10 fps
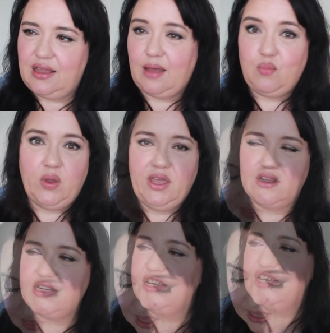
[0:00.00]
I'm
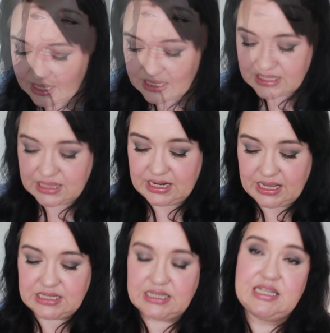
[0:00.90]
weird. That is the
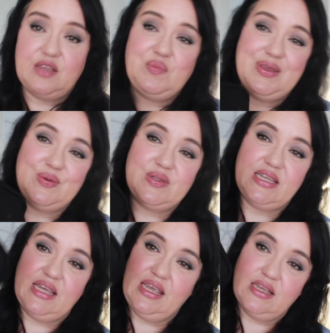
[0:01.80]
latest in
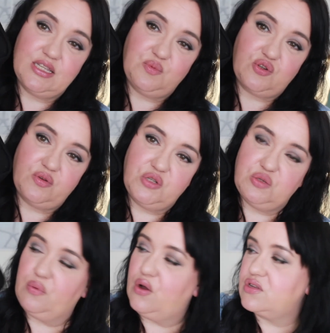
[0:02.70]
beauty
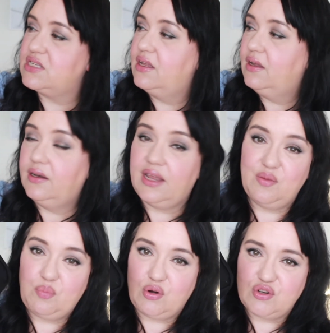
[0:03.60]
subscription box.
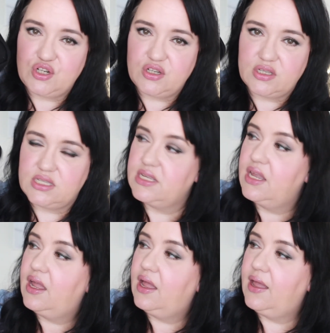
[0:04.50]
9 products
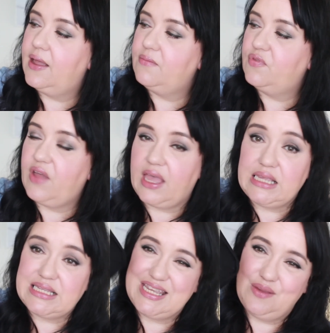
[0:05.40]
for
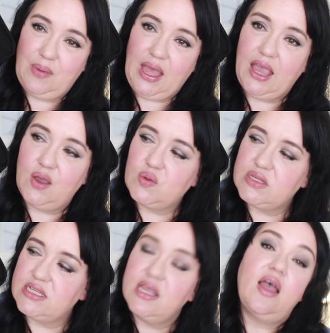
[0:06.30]

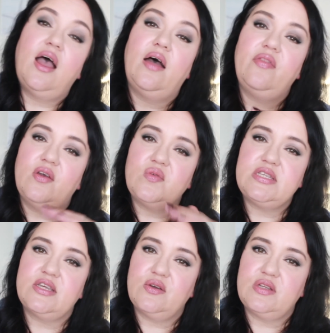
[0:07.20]
£18, and they
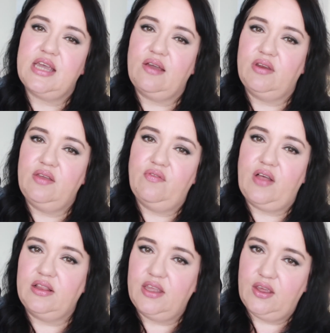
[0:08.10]
obviously go down in
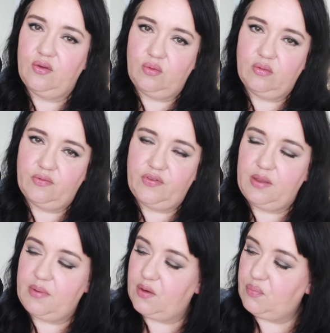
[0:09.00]
value for the
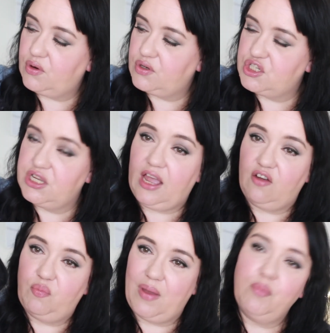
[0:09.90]
amount of products you
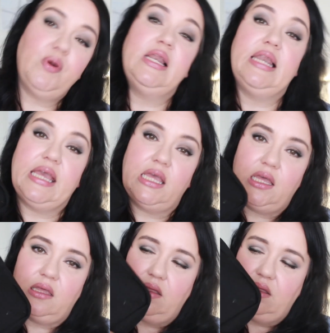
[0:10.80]
have, but I'll put a
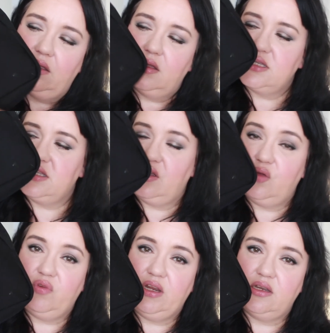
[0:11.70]
link so you
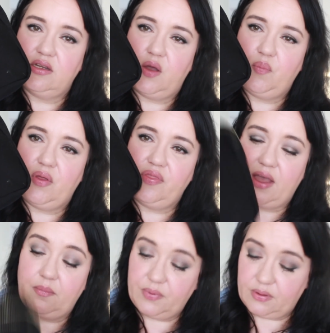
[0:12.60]
can read up on
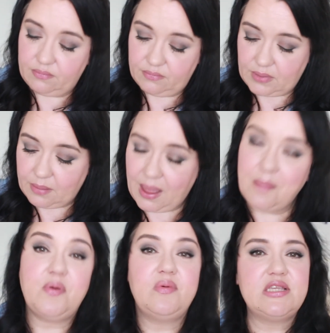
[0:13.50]
that. But I'm
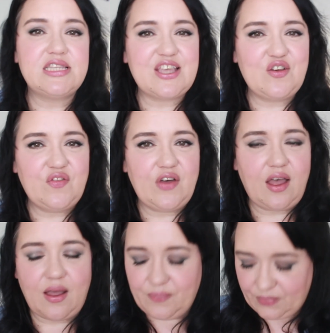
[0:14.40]
happy with it so
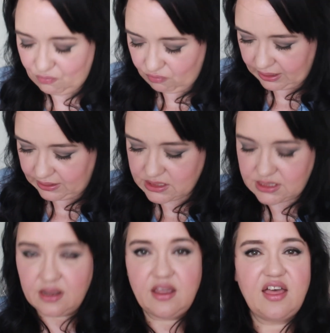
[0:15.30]
far.
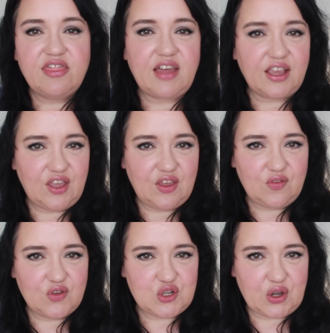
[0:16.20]
Right, thank you
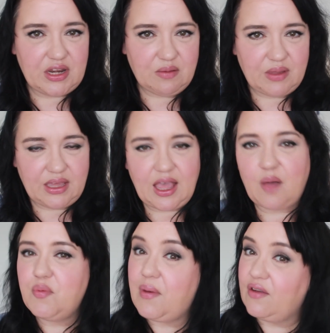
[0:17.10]
for joining me.
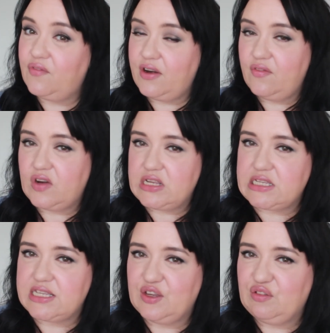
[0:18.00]
I'll be back very, very
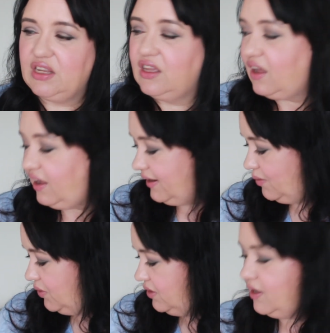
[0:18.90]
soon, and
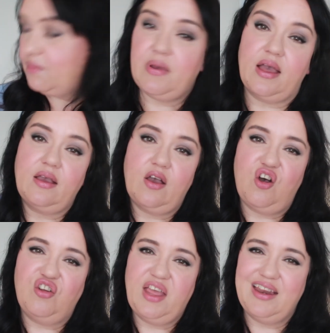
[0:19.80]
I will come back
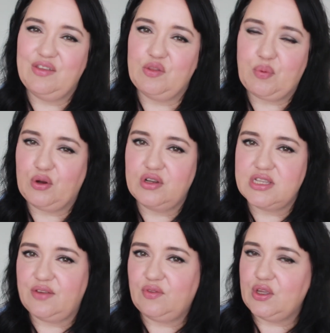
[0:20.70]
on any of the
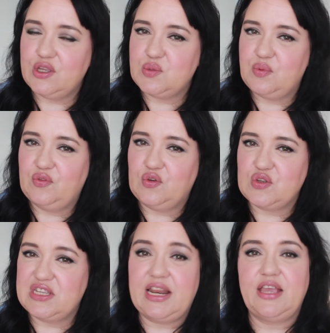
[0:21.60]
products I've not used before
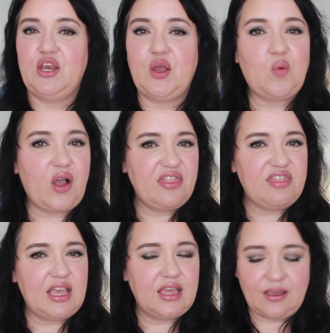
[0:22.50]
to let you know what I
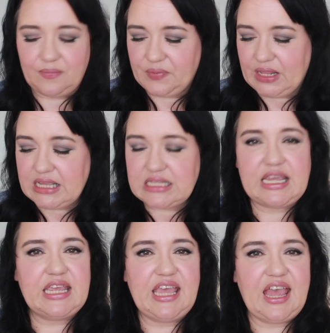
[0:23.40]
think.
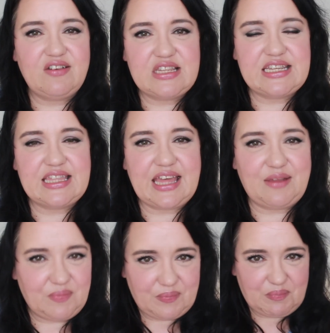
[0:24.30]
Take care until
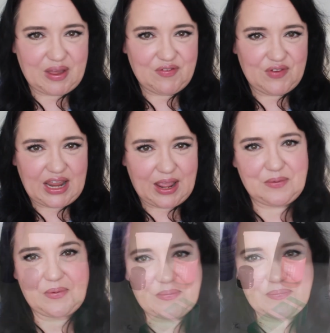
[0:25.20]
then. Bye for
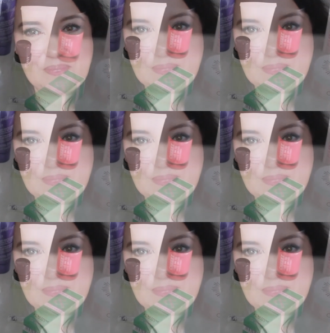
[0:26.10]
now.